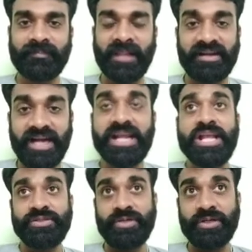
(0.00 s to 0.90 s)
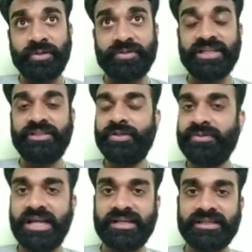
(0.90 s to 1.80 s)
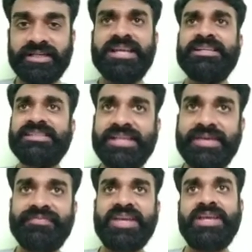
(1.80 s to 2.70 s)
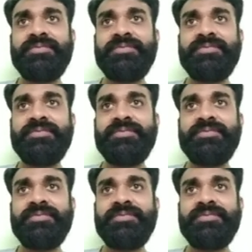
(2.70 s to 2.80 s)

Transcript: right? So you are going to set the new target. Same way, if